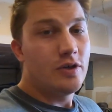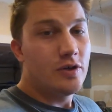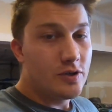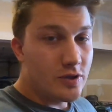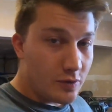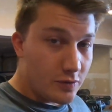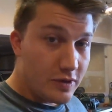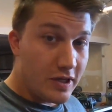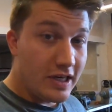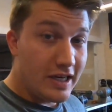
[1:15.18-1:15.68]

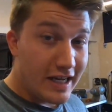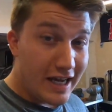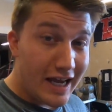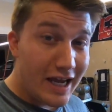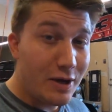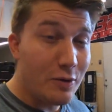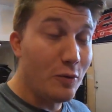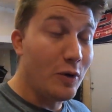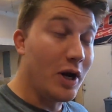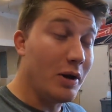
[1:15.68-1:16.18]
So
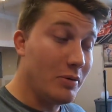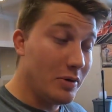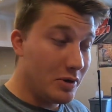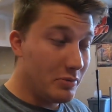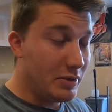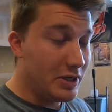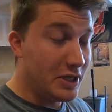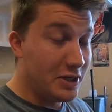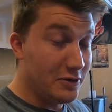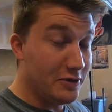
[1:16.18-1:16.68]
today, what I'm going
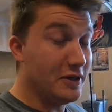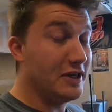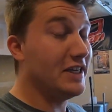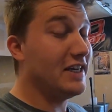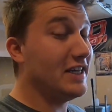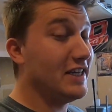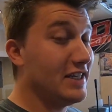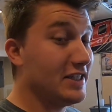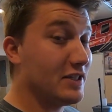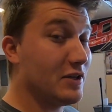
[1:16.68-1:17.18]
to be doing
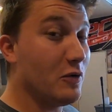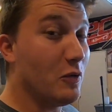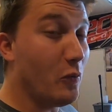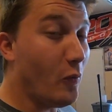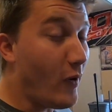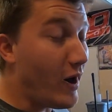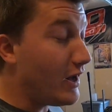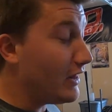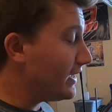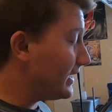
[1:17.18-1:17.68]
is,
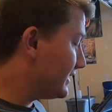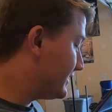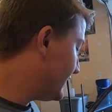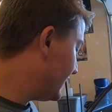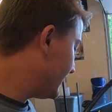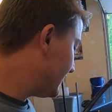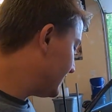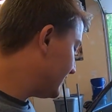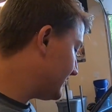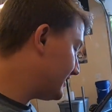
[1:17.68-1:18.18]
while I
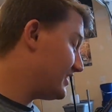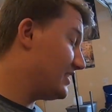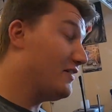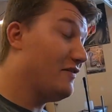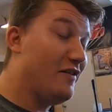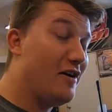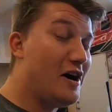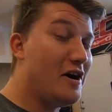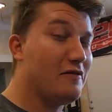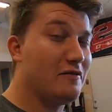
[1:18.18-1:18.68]
take this
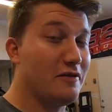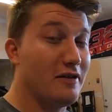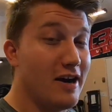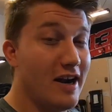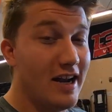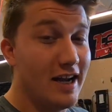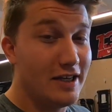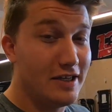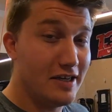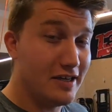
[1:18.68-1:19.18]
stuff off,
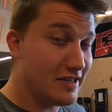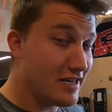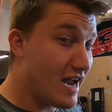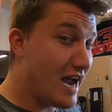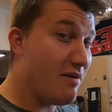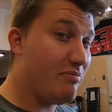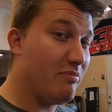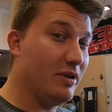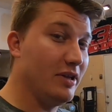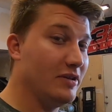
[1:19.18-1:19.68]
right, it just
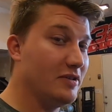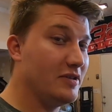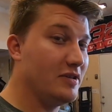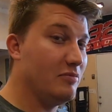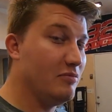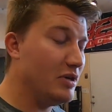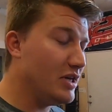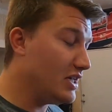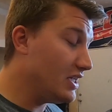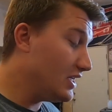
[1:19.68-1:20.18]
happens to
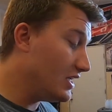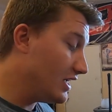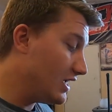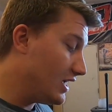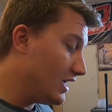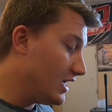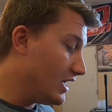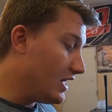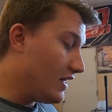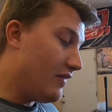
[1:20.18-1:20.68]
be
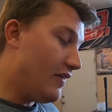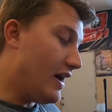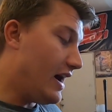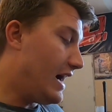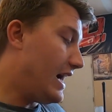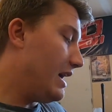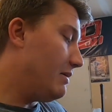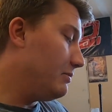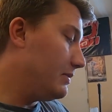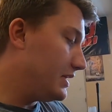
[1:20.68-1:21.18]

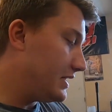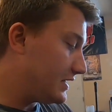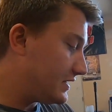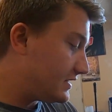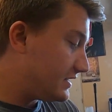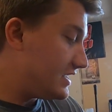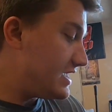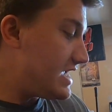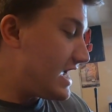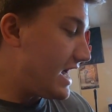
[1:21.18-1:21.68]
that I'm going to
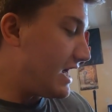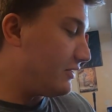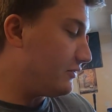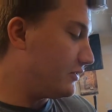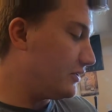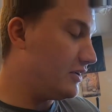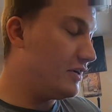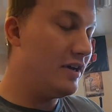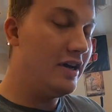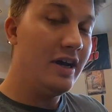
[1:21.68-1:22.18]
see how
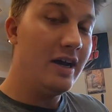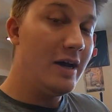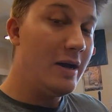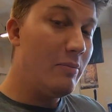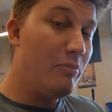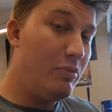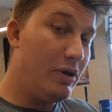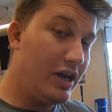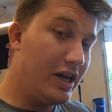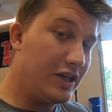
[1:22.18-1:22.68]
the
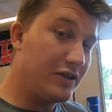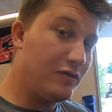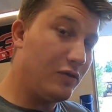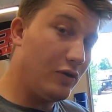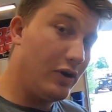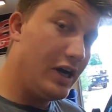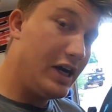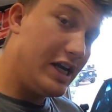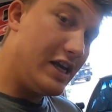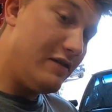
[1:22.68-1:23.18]
big
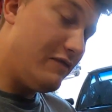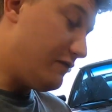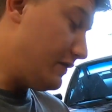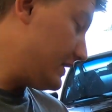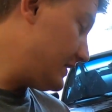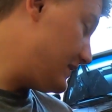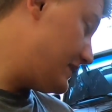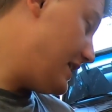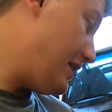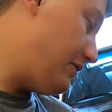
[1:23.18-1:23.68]
S480
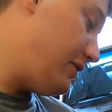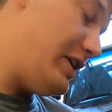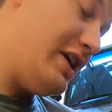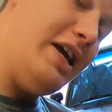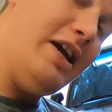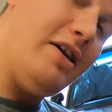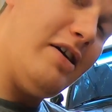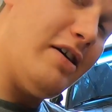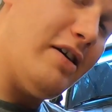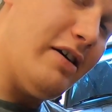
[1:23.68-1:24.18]
fits down
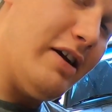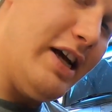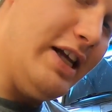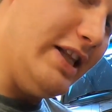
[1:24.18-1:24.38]
here